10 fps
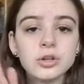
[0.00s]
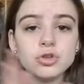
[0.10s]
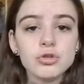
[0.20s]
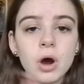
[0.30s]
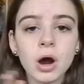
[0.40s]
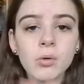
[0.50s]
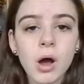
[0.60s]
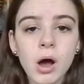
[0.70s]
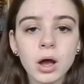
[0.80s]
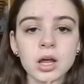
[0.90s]
You are
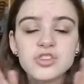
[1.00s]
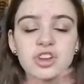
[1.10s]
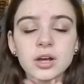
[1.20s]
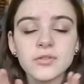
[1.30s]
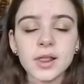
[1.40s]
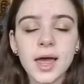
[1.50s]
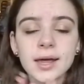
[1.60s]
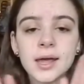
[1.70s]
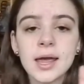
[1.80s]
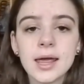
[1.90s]
wrong.
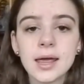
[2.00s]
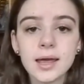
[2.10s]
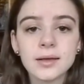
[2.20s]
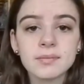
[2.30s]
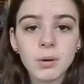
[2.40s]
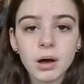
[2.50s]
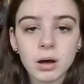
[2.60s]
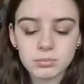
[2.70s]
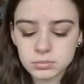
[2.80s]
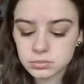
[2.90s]
Chick-fil-A is
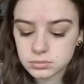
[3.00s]
bomb.